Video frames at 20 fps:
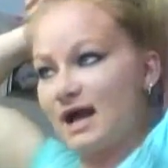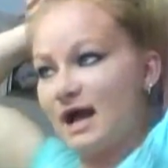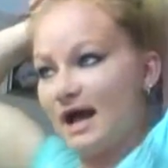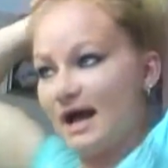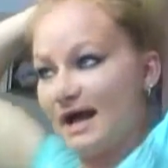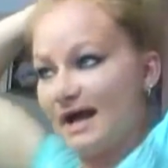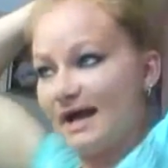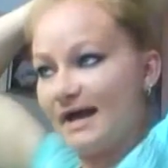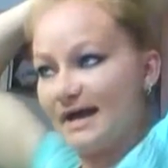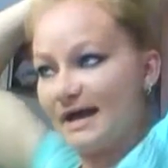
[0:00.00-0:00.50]
I
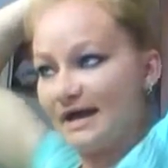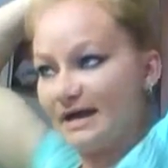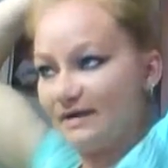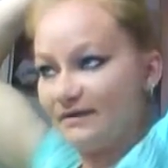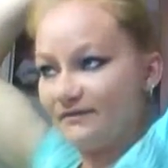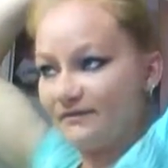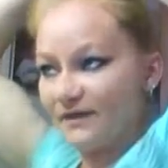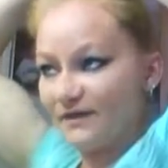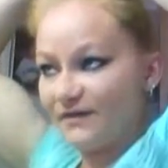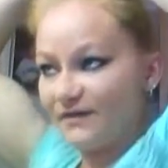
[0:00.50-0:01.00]

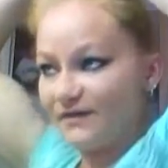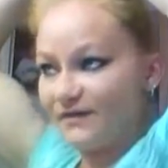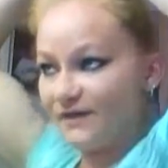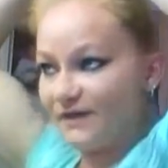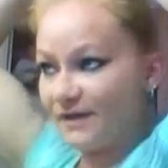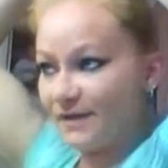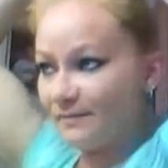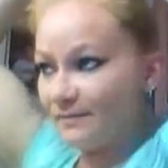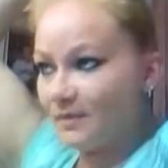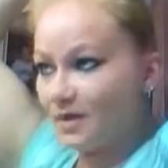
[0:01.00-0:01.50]
have
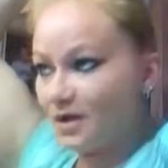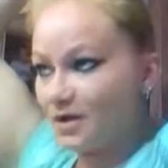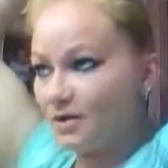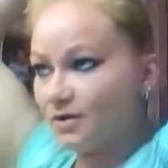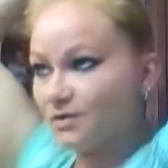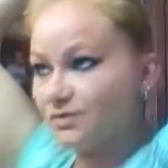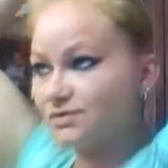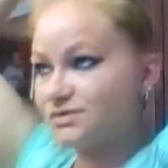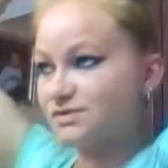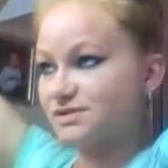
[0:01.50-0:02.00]
the
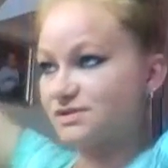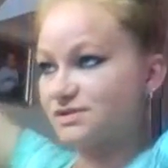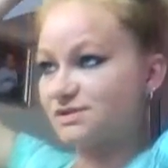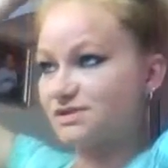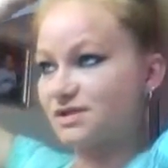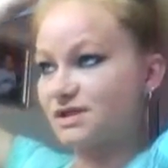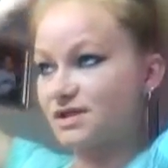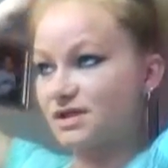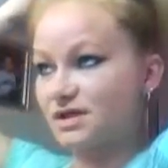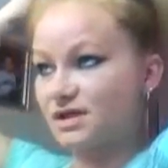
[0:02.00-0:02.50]

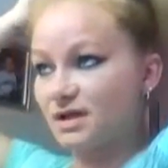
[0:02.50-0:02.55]
most